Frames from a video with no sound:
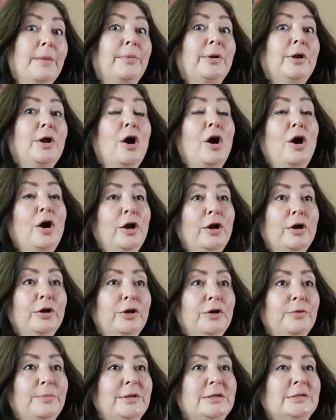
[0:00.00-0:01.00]
But our
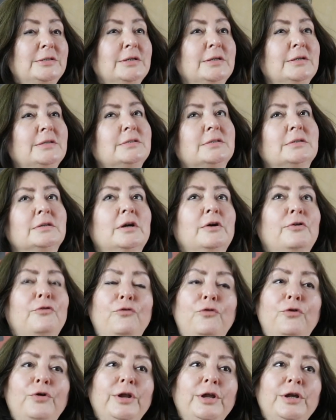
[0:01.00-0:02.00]
argument is
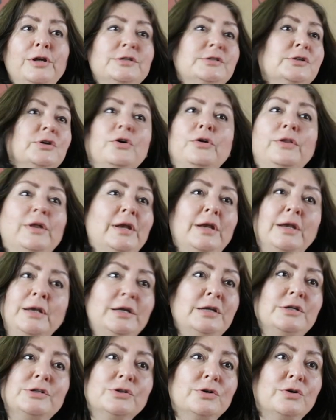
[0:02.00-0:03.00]
40 years ago, they
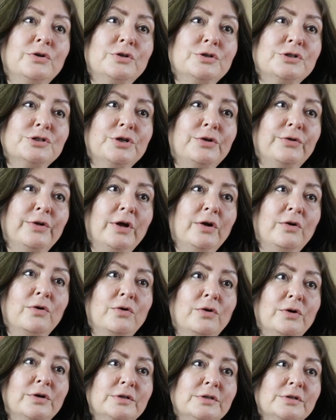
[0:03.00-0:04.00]
didn't need to go to Sharia
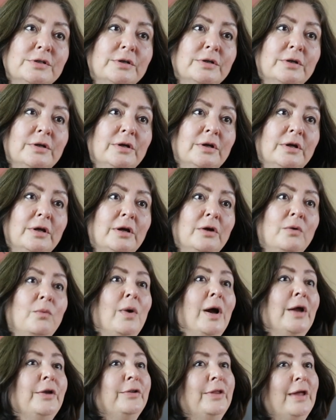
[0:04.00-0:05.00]
court.
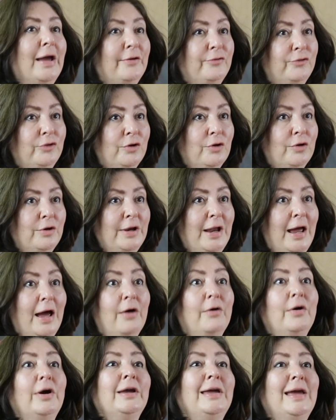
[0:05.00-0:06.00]
Why do they have to go
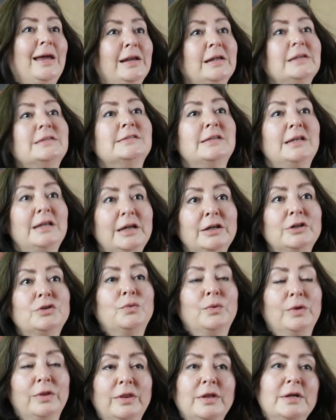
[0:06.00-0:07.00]
now? Again, it's
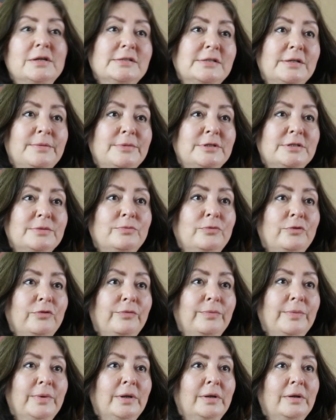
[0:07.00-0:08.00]
linked with the Islamist
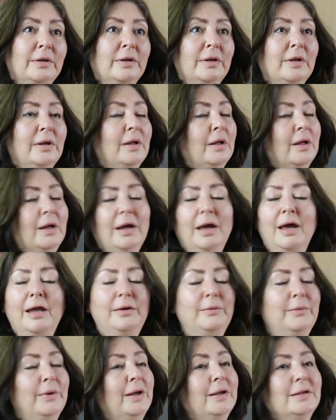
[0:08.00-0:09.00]
movement.
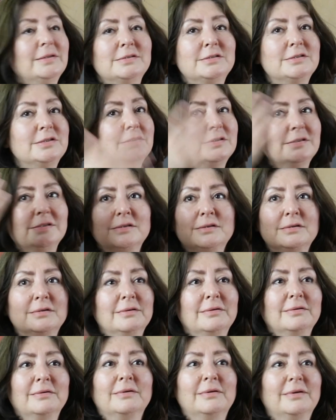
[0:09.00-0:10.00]
Anyway, it's just
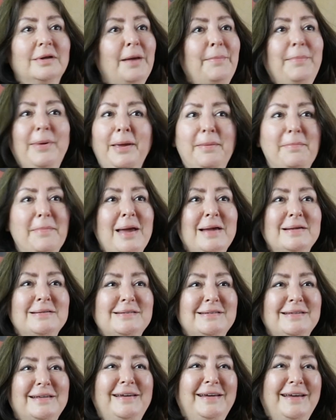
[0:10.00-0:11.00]
a big
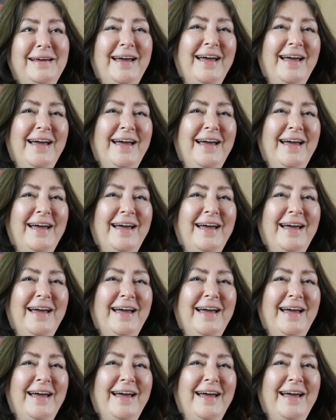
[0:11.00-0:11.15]
mess.